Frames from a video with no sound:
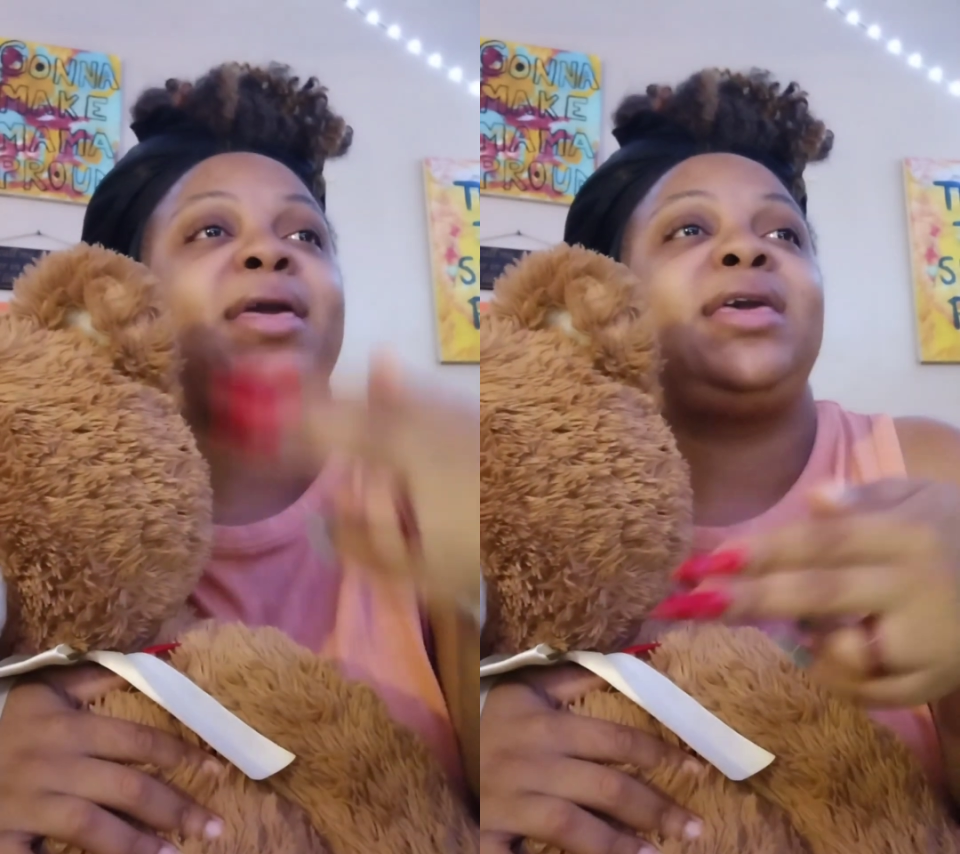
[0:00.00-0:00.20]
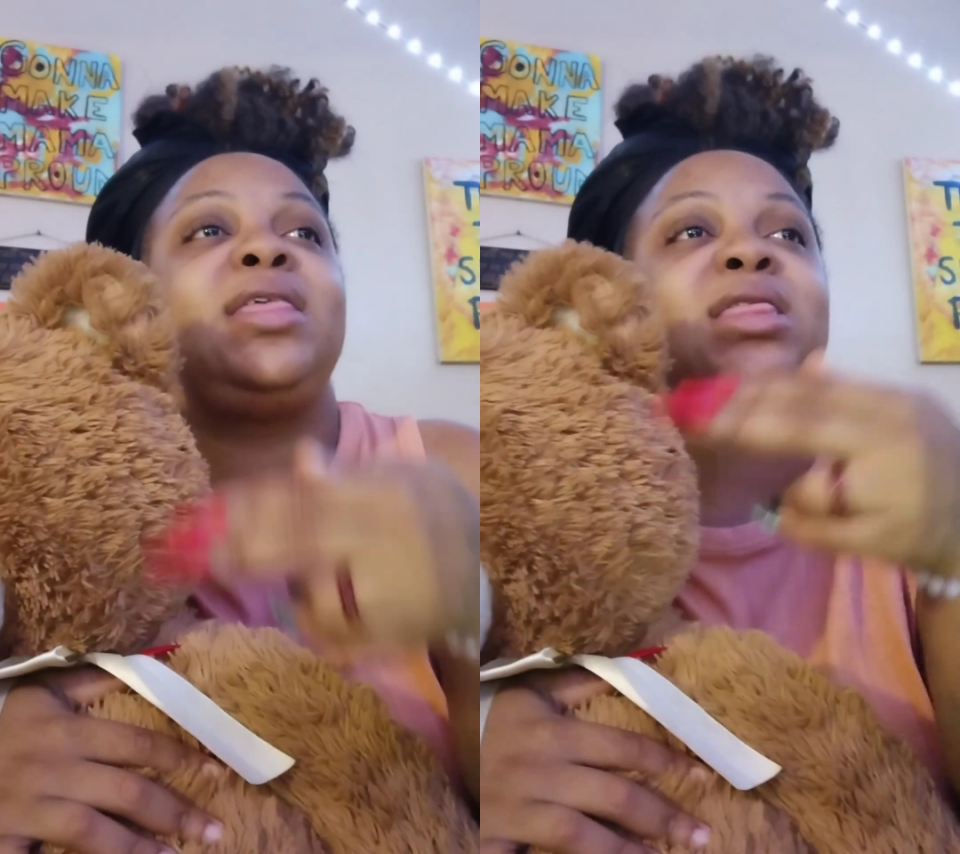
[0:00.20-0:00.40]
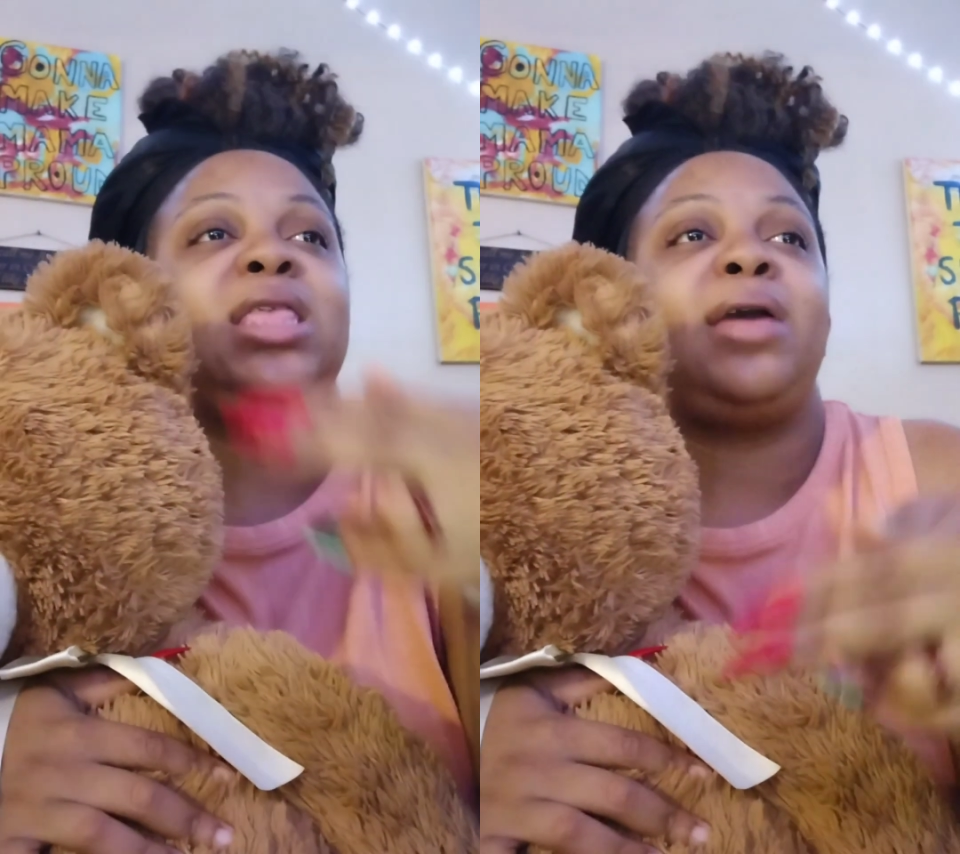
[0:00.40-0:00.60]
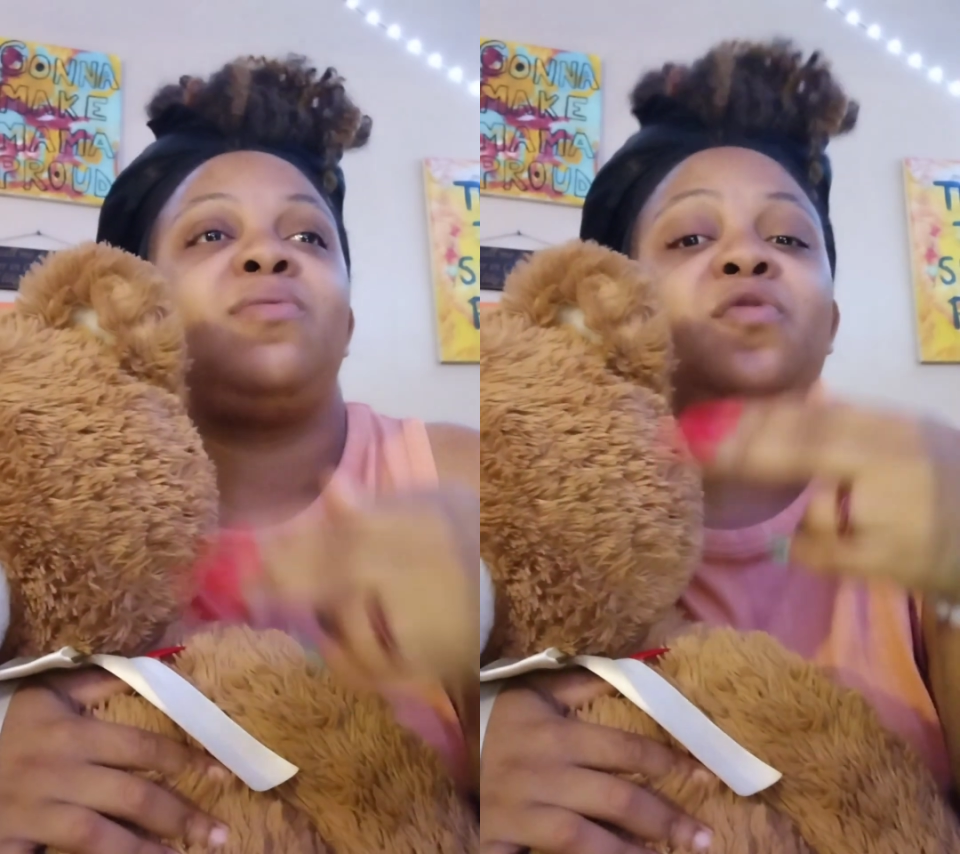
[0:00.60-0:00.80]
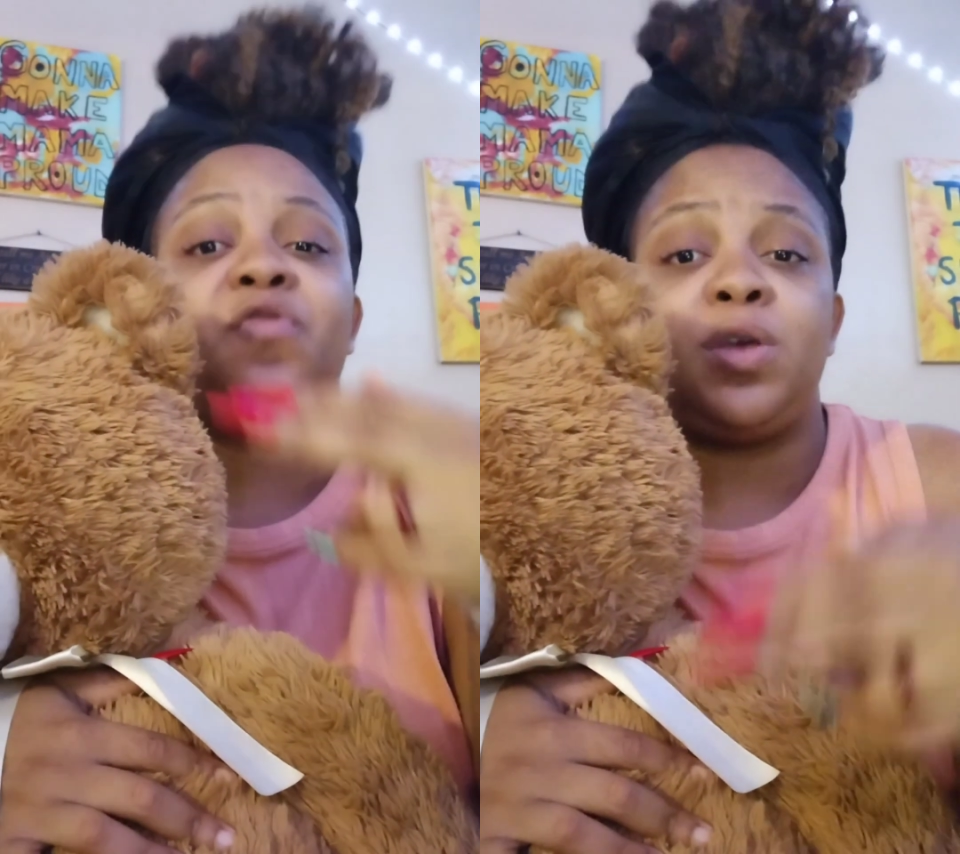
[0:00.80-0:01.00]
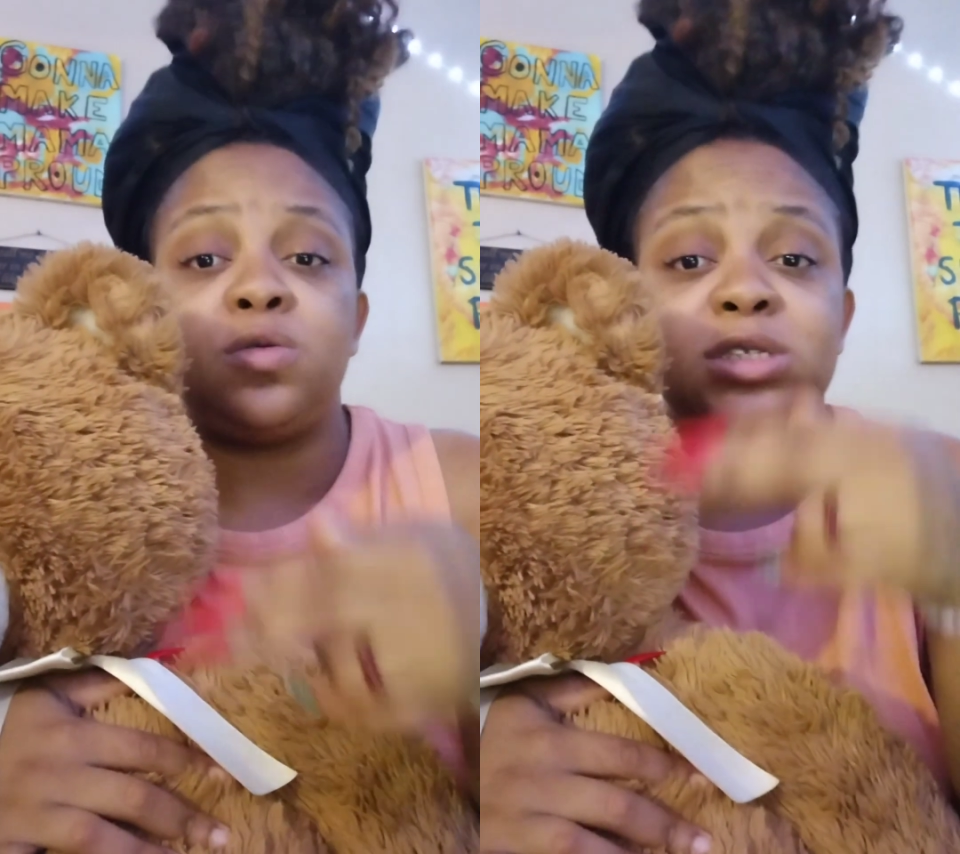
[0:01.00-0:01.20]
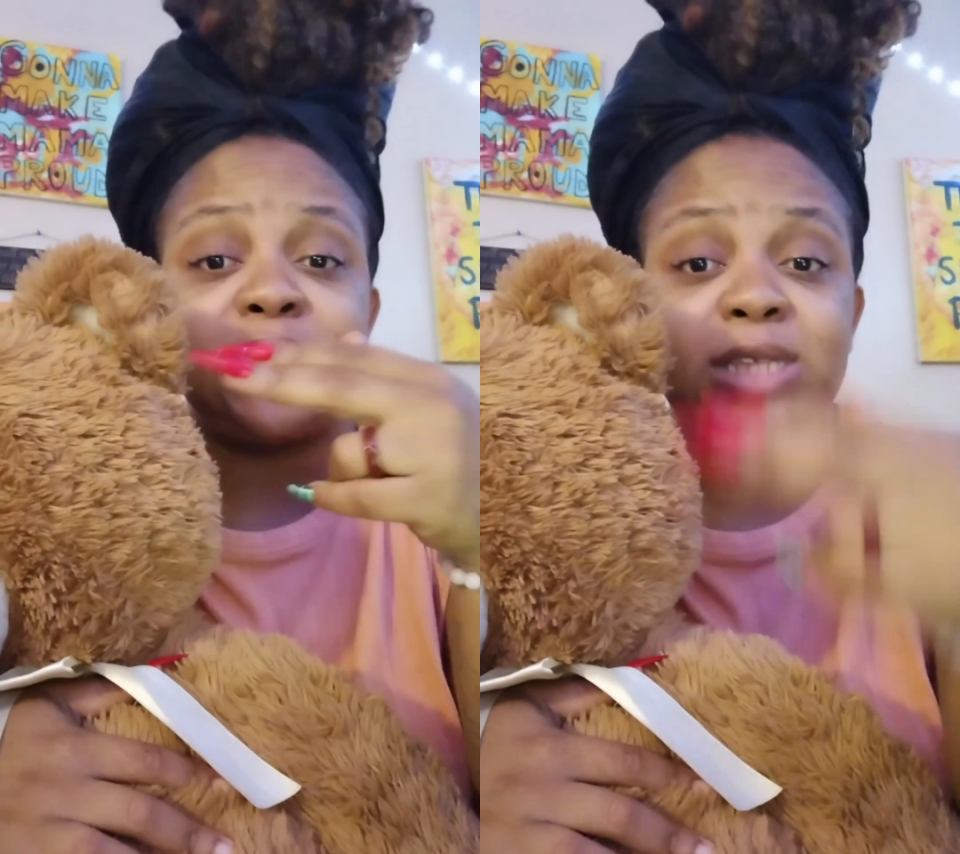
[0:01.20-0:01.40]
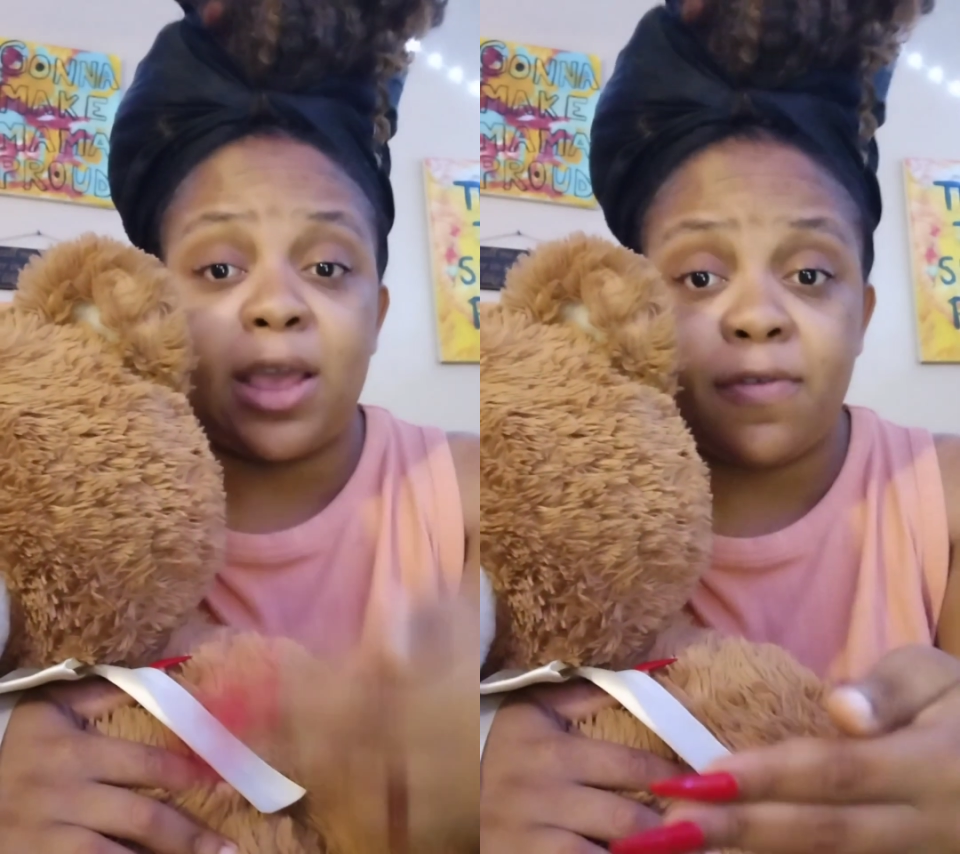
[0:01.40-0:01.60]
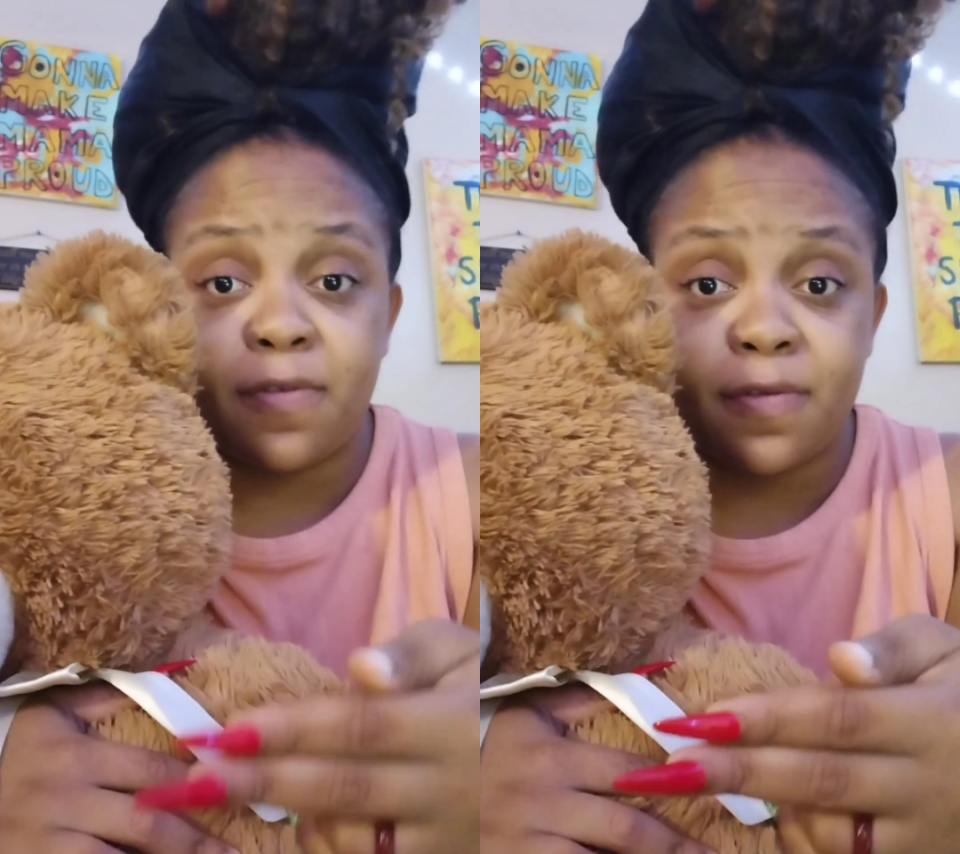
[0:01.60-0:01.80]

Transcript: making them feel safe.